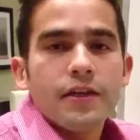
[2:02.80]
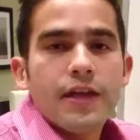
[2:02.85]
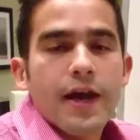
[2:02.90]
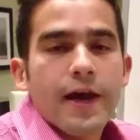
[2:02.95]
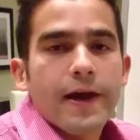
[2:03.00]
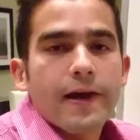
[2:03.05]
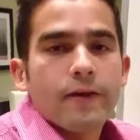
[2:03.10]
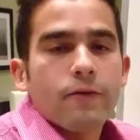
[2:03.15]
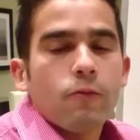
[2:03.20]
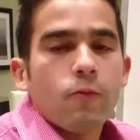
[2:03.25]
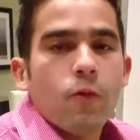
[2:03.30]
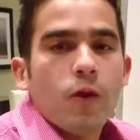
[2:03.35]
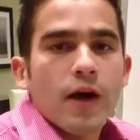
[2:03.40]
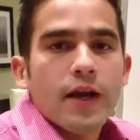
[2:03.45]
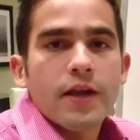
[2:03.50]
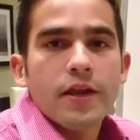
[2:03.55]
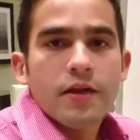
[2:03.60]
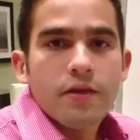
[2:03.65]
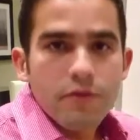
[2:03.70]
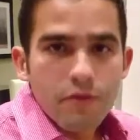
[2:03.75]
that
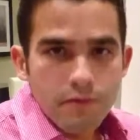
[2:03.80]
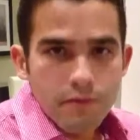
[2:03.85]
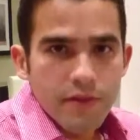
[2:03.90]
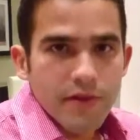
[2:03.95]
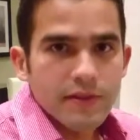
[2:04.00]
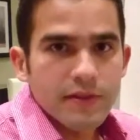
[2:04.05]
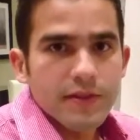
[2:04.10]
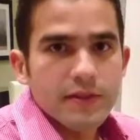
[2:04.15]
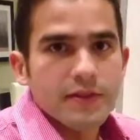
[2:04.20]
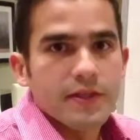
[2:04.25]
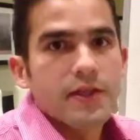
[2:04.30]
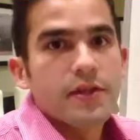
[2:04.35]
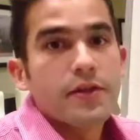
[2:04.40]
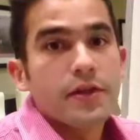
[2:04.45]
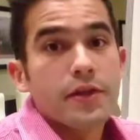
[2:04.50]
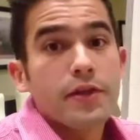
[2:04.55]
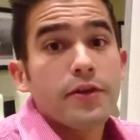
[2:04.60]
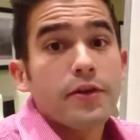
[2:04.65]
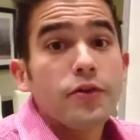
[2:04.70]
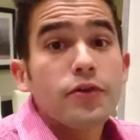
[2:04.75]
want your business that
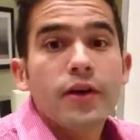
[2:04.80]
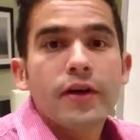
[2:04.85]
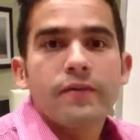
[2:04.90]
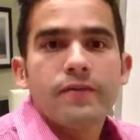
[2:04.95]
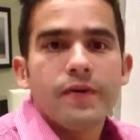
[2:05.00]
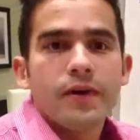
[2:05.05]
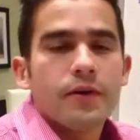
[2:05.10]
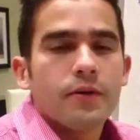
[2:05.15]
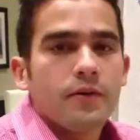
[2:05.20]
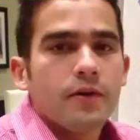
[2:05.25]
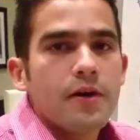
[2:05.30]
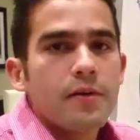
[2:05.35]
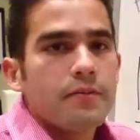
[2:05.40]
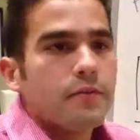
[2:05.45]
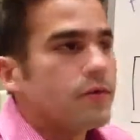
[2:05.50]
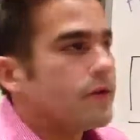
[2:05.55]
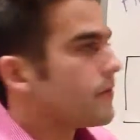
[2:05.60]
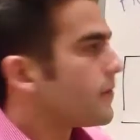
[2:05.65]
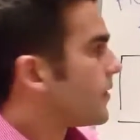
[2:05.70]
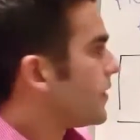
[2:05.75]
you, you can follow
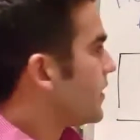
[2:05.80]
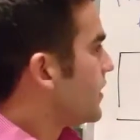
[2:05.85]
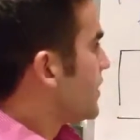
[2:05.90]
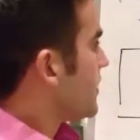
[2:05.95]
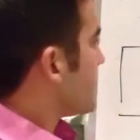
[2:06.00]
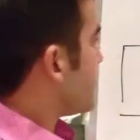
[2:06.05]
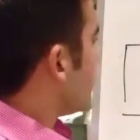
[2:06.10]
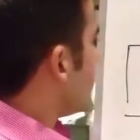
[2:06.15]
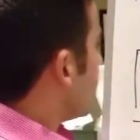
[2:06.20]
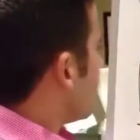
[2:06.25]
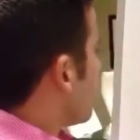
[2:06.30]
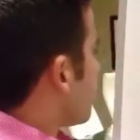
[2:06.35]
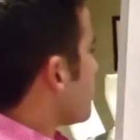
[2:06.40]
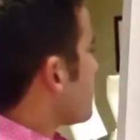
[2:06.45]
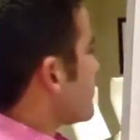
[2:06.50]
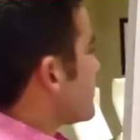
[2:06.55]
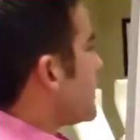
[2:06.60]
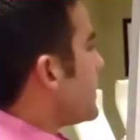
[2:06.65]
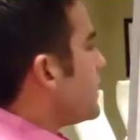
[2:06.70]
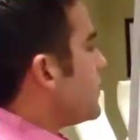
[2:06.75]
up with. So the
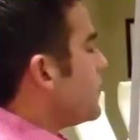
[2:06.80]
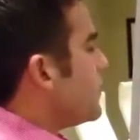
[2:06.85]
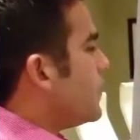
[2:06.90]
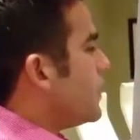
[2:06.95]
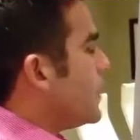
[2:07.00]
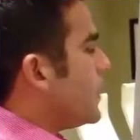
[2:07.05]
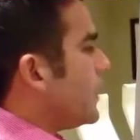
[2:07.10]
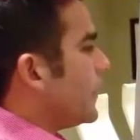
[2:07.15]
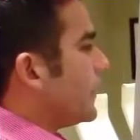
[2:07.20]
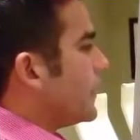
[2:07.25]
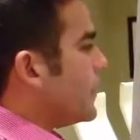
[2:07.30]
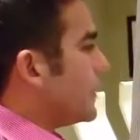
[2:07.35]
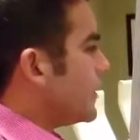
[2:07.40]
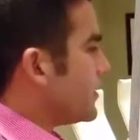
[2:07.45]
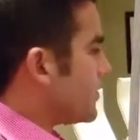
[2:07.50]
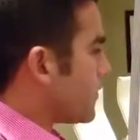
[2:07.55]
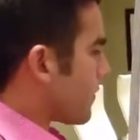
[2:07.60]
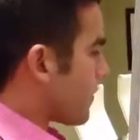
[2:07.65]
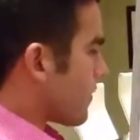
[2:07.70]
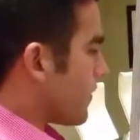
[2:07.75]
first thing you need
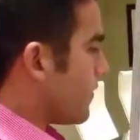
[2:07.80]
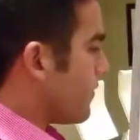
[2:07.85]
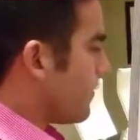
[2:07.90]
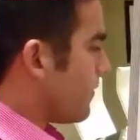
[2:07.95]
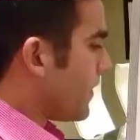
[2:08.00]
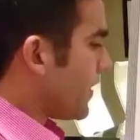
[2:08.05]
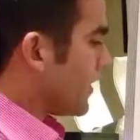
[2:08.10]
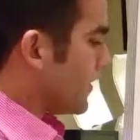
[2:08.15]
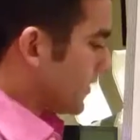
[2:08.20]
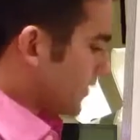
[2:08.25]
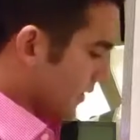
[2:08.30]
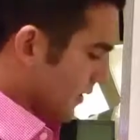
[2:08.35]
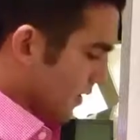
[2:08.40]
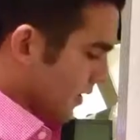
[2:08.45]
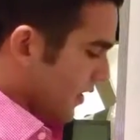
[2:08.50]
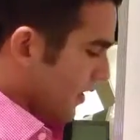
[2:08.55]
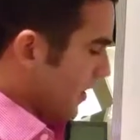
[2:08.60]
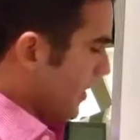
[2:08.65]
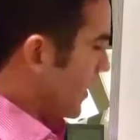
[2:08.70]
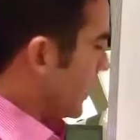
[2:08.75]
is your front page.
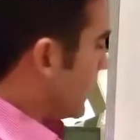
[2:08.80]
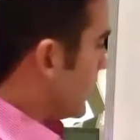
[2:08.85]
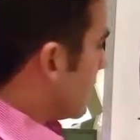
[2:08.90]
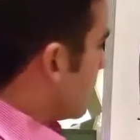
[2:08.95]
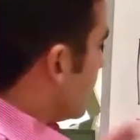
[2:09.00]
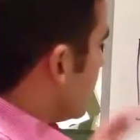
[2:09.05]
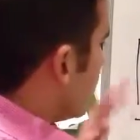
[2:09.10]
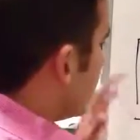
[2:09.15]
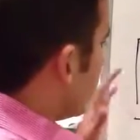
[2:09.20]
In